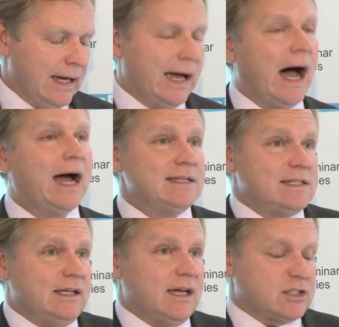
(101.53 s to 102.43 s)

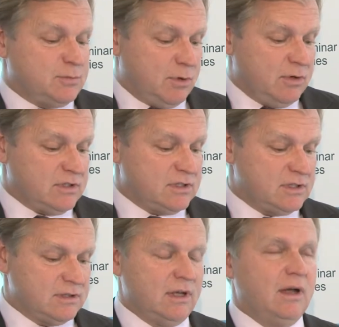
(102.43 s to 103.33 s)
IT
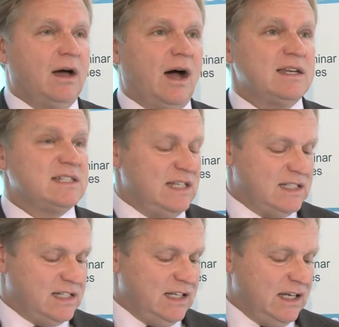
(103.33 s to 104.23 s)
experts,
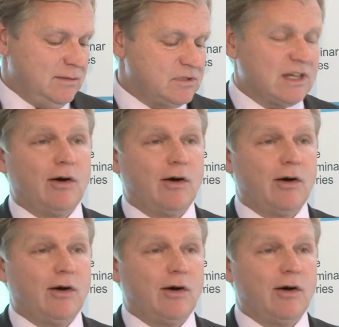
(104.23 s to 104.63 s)
IT teams.